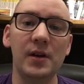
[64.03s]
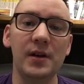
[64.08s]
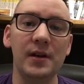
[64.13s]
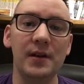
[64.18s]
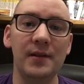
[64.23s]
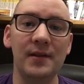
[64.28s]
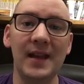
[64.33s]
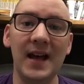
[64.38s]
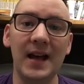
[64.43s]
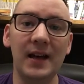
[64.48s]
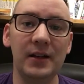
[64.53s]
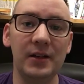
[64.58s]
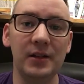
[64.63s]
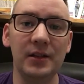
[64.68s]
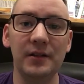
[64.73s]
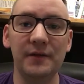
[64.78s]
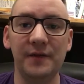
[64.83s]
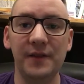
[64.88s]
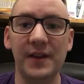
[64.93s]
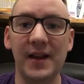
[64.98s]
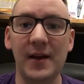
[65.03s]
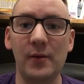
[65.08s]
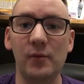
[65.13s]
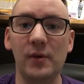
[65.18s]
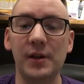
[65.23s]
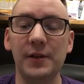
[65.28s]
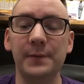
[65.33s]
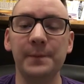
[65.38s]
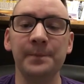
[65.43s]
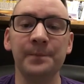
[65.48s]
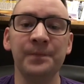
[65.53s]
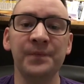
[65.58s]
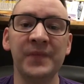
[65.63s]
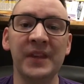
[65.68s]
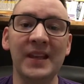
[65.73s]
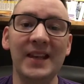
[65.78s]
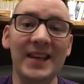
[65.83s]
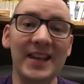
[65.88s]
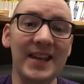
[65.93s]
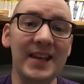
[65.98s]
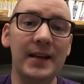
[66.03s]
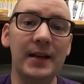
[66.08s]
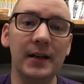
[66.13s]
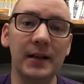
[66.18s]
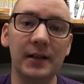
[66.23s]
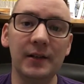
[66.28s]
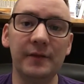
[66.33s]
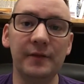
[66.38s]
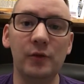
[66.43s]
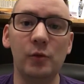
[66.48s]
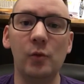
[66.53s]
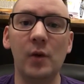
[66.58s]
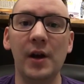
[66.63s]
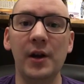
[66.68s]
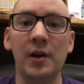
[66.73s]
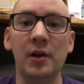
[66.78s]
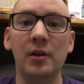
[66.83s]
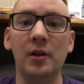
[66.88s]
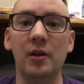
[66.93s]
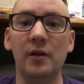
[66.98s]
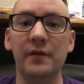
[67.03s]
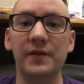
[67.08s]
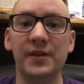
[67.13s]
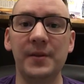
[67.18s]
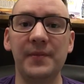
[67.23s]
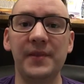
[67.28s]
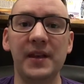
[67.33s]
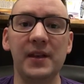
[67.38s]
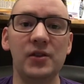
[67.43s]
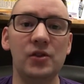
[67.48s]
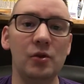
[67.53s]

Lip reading: one, na ge for that one, yi ge for one of something.